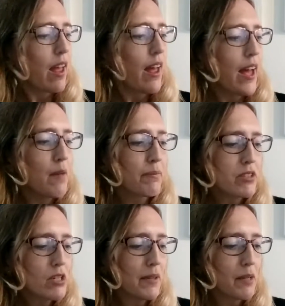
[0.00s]

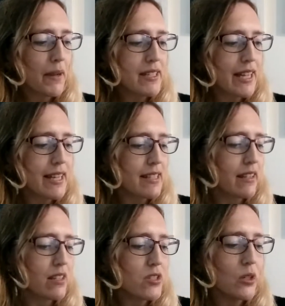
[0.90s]
Truman Capote's
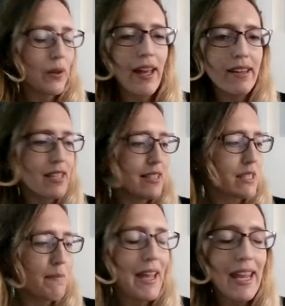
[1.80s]
The Duke and His
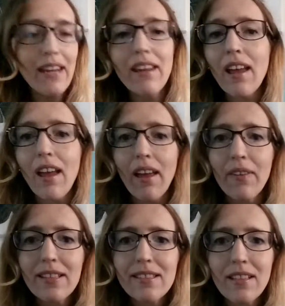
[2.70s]
Domain.
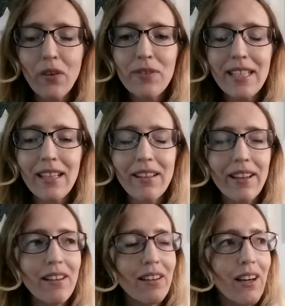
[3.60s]
This, obviously,
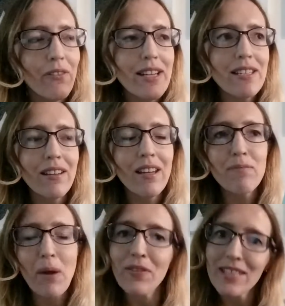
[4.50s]
like, I read
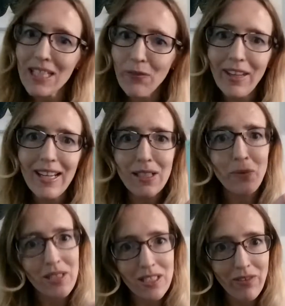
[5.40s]
Breakfast at Tiffany's and I
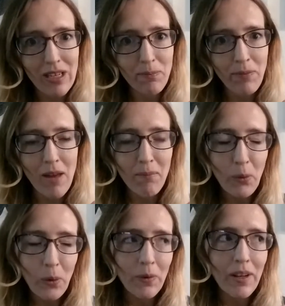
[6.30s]
wanted to read
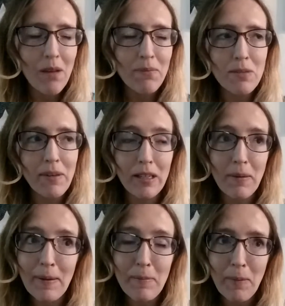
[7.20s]
more Truman
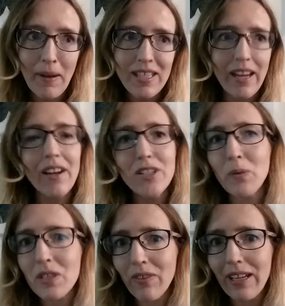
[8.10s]
Capote. I do
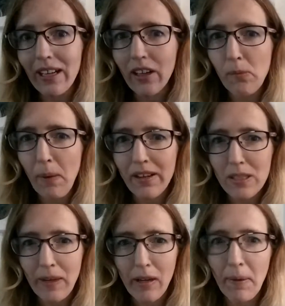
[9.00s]
want to read In Cold Blood as
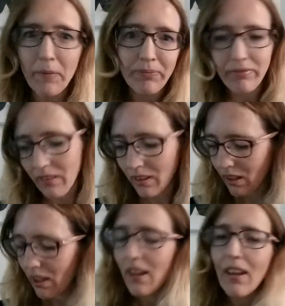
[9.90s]
well, but
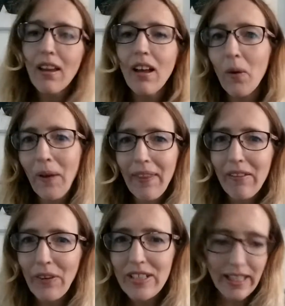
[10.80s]
I'll get there
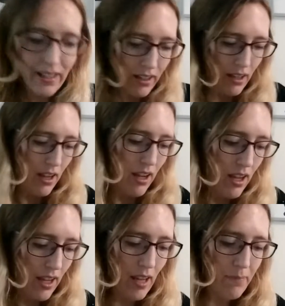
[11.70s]
eventually.
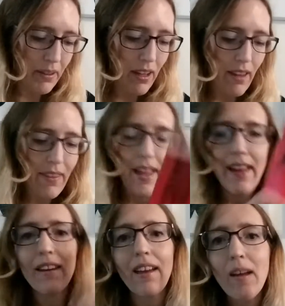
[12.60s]
Then
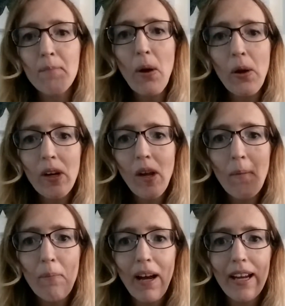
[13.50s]
Bone by